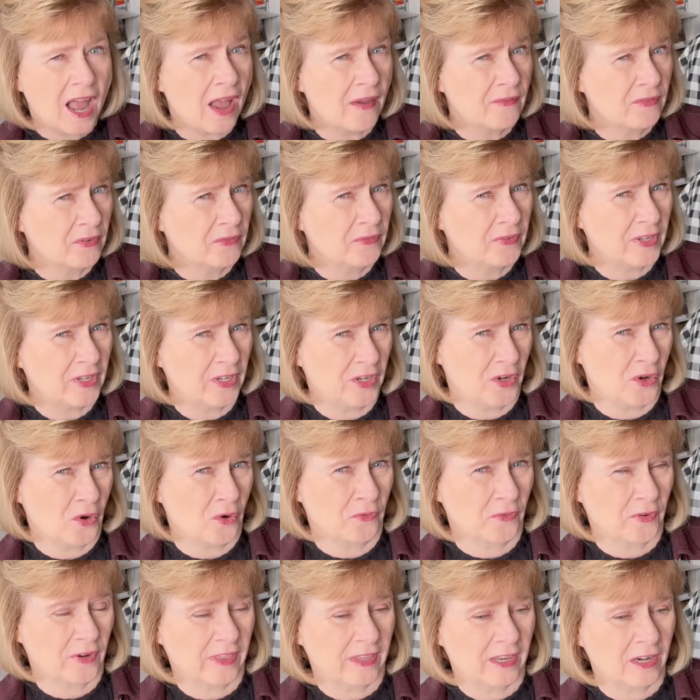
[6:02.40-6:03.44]
have a video
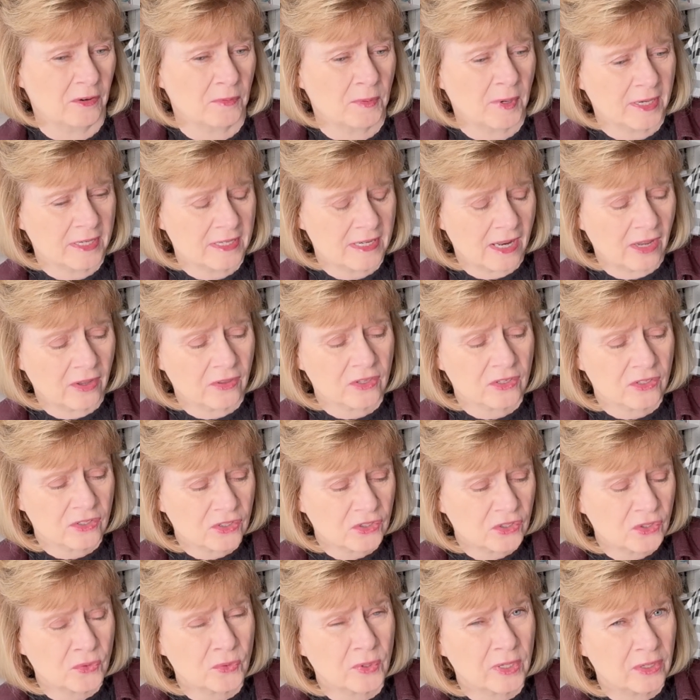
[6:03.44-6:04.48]
over there right now that's
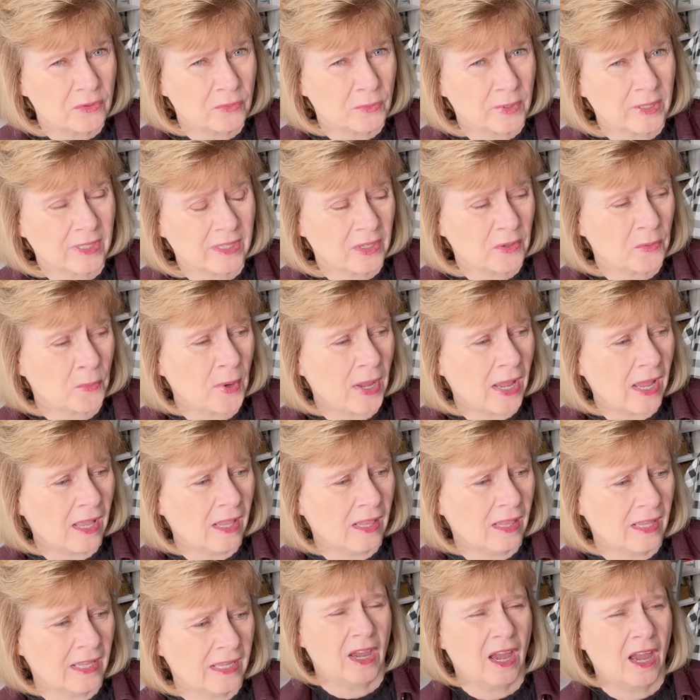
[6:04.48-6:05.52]
doing really
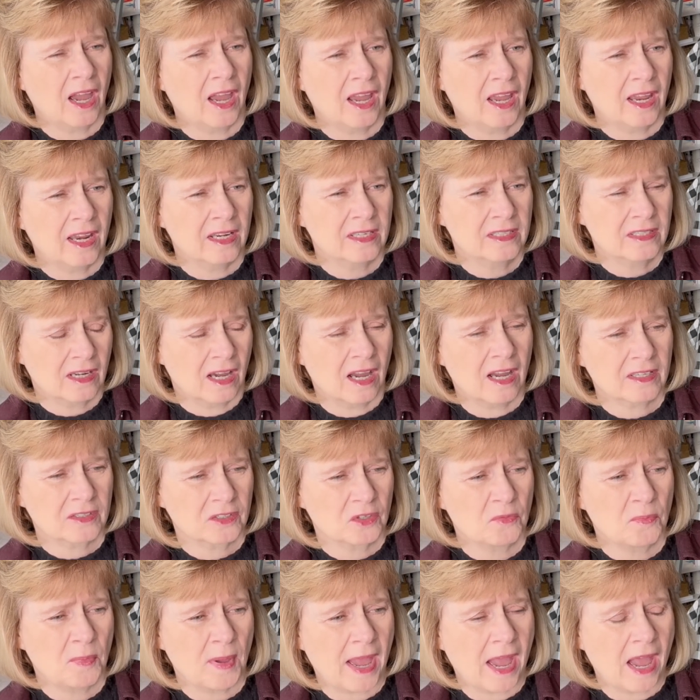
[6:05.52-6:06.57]
well. I talked
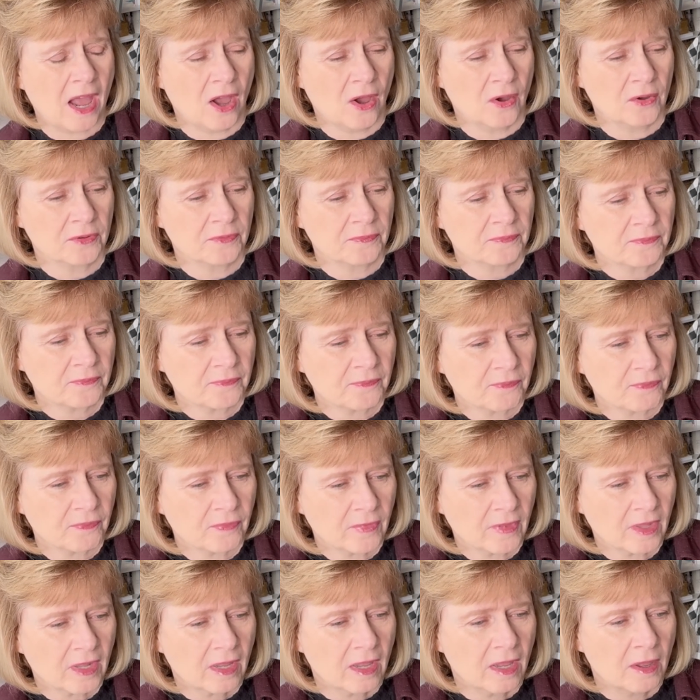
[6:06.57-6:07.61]
about
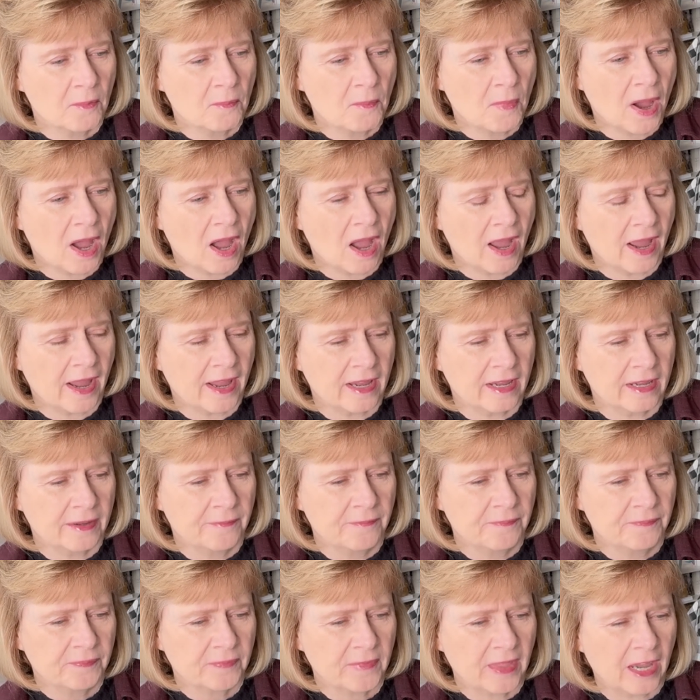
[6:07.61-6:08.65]
my
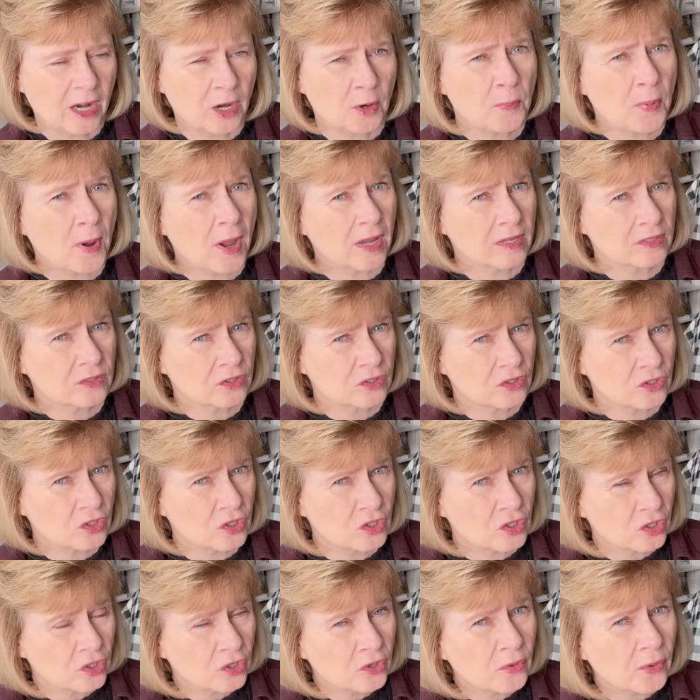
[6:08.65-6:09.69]
AirPods
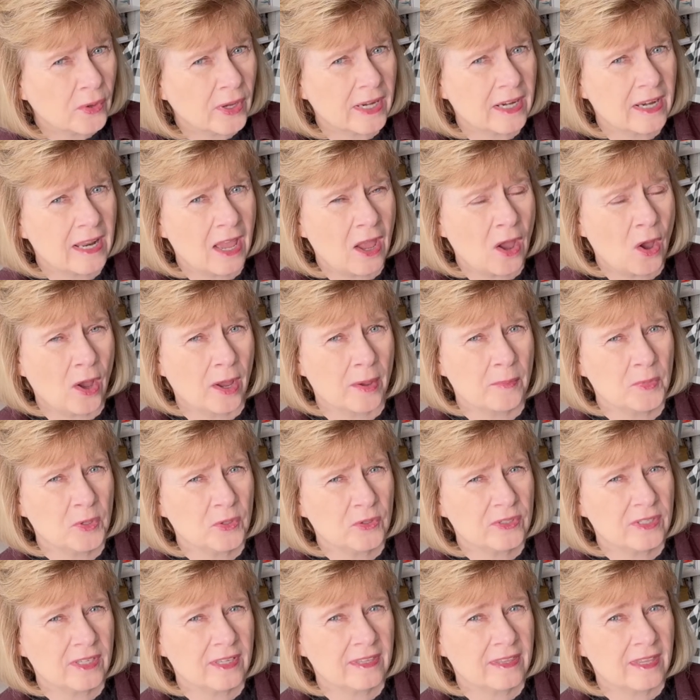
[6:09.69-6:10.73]
2 and how I'm
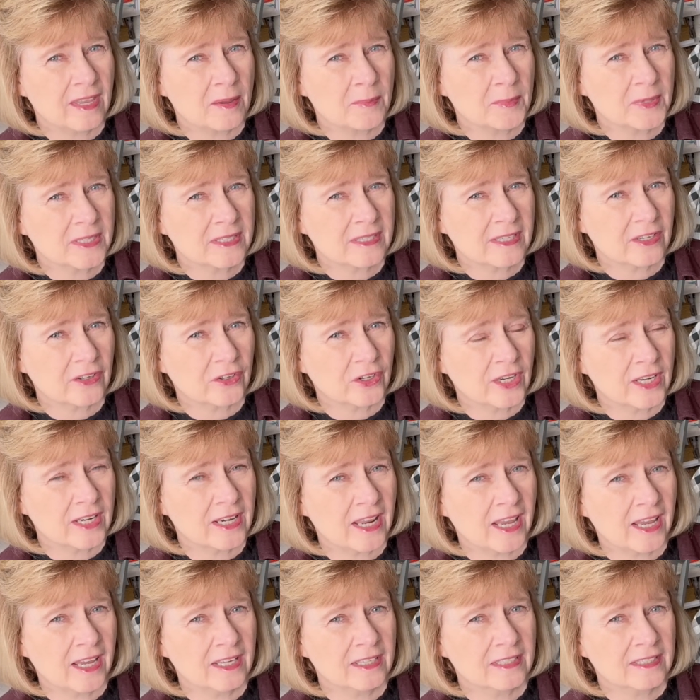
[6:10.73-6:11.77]
using them as hearing
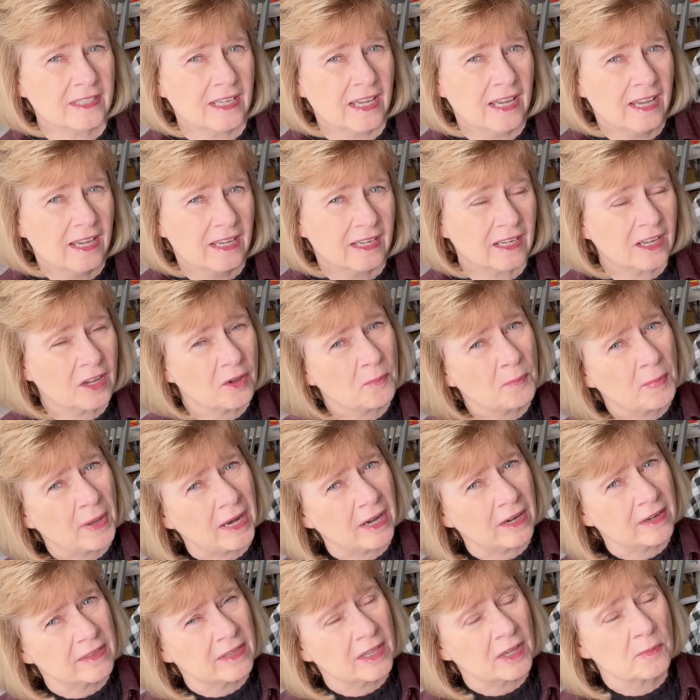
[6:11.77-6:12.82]
aids and
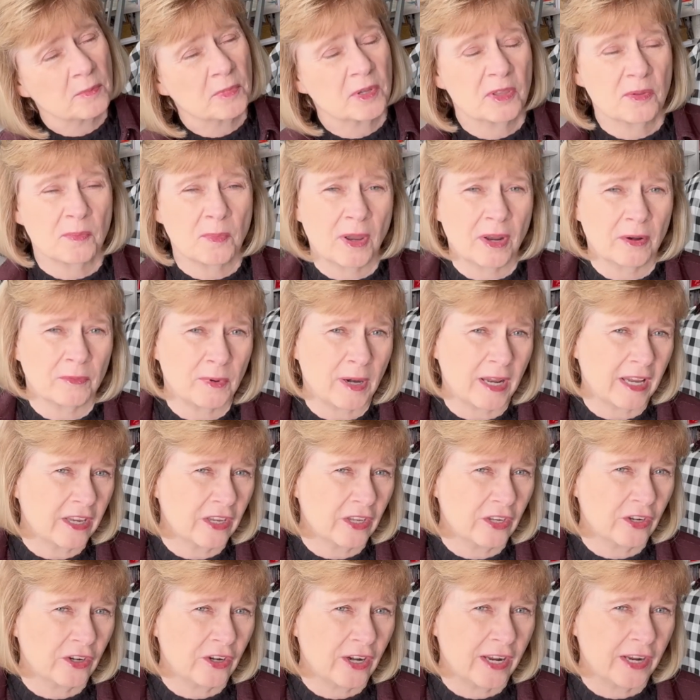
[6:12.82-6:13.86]
compared them with my
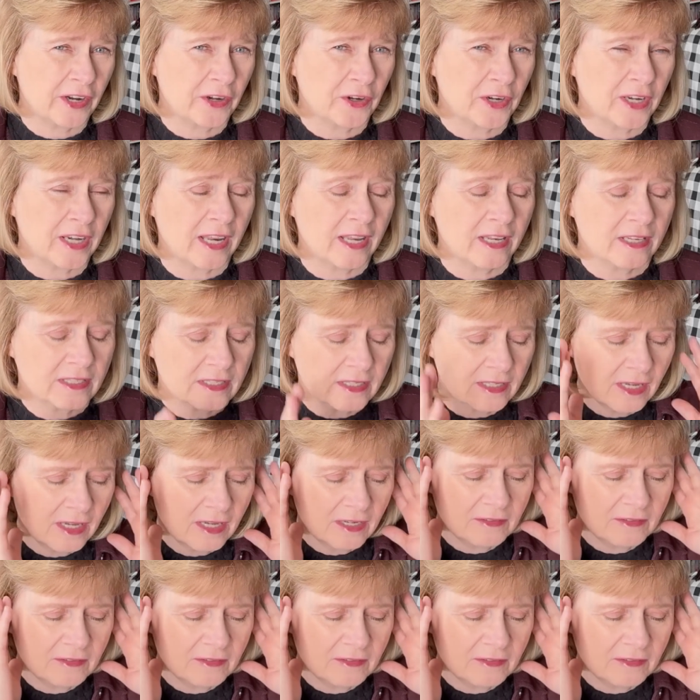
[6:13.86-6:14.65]
regular hearing aids.